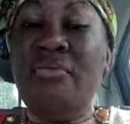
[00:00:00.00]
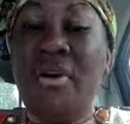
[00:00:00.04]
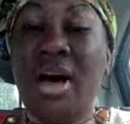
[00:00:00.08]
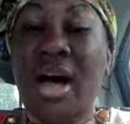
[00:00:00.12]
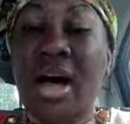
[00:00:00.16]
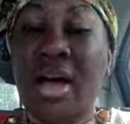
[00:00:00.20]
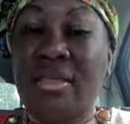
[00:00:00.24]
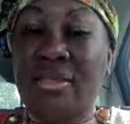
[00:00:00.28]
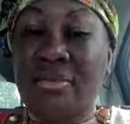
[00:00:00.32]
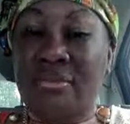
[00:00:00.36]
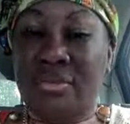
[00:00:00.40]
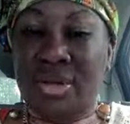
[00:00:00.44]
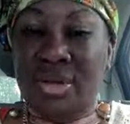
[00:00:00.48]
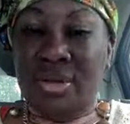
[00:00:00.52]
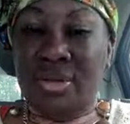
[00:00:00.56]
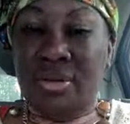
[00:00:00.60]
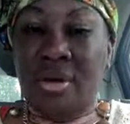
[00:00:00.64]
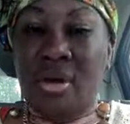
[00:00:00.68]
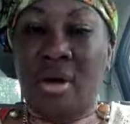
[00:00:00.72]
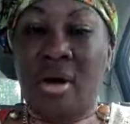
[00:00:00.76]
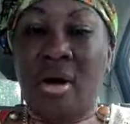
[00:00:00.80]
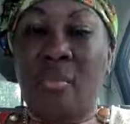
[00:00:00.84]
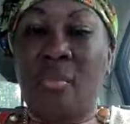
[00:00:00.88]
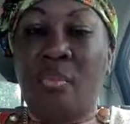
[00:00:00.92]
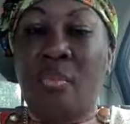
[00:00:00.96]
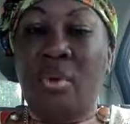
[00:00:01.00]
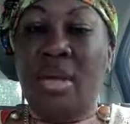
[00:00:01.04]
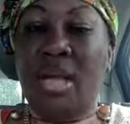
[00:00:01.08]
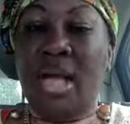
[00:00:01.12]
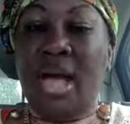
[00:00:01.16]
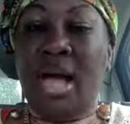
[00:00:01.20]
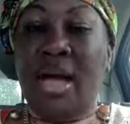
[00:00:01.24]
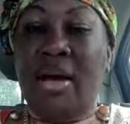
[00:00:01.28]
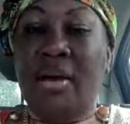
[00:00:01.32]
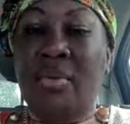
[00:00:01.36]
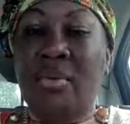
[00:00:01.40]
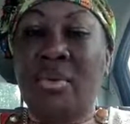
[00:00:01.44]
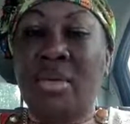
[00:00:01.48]
father-in-law.
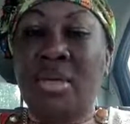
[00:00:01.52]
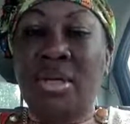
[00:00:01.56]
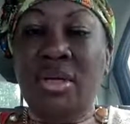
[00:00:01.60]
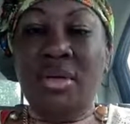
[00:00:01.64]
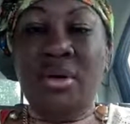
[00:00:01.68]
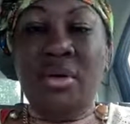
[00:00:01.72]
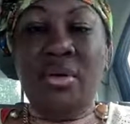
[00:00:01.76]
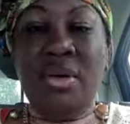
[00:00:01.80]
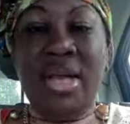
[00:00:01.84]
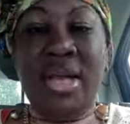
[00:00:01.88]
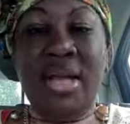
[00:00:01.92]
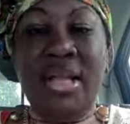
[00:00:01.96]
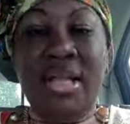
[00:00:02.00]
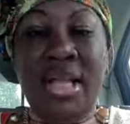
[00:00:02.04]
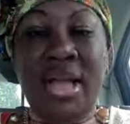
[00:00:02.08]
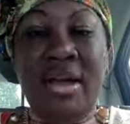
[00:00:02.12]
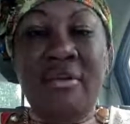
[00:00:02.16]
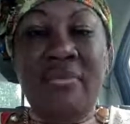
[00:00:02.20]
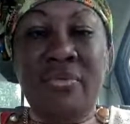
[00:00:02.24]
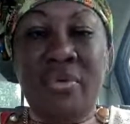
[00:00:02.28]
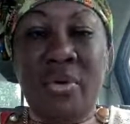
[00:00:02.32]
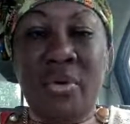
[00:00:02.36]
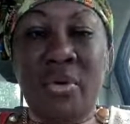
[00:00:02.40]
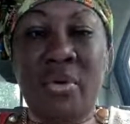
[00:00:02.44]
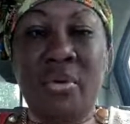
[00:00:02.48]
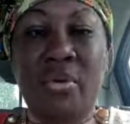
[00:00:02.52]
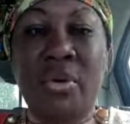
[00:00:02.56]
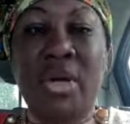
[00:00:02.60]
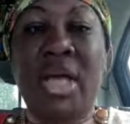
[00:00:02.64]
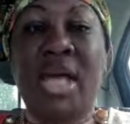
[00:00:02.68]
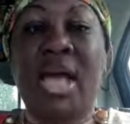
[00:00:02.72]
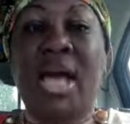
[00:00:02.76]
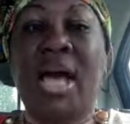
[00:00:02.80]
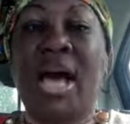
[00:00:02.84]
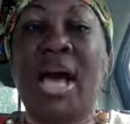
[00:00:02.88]
I don't want to go down that road.